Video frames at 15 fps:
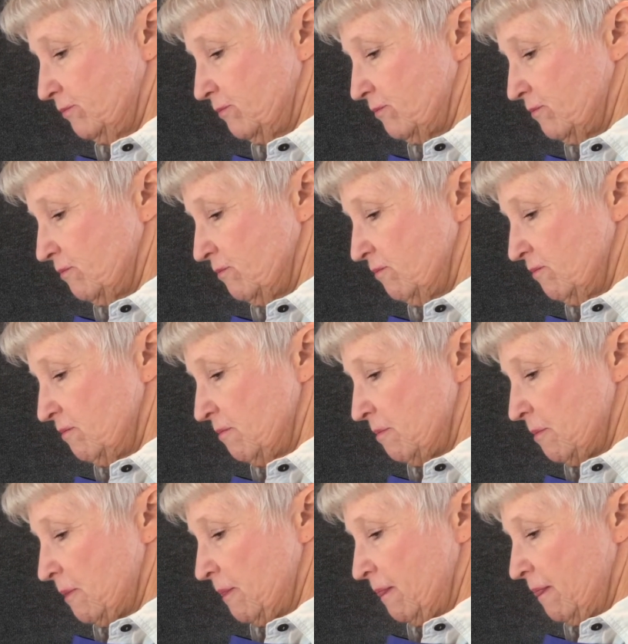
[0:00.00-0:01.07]

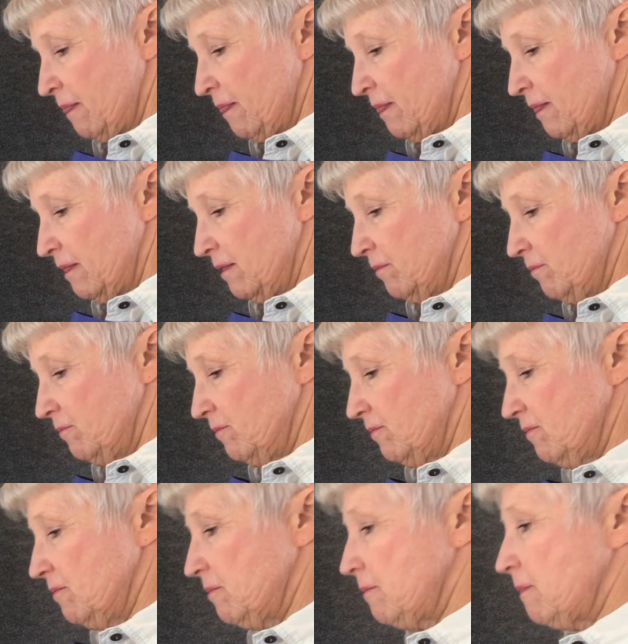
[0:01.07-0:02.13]

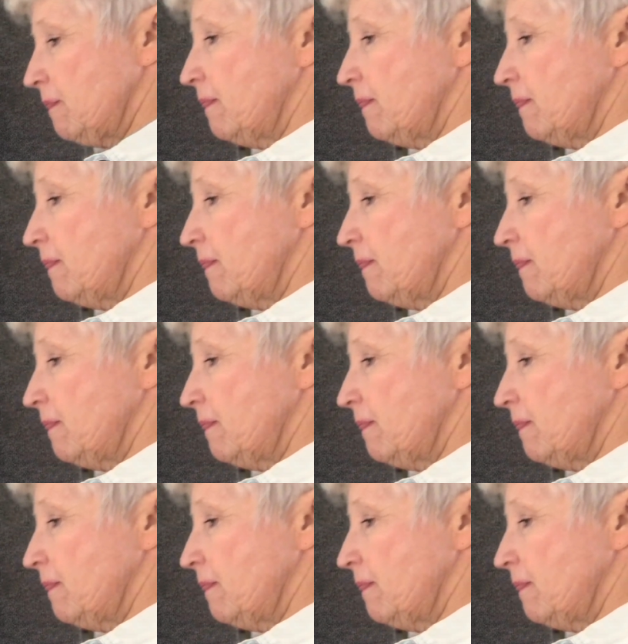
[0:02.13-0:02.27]
No one is speaking in this clip.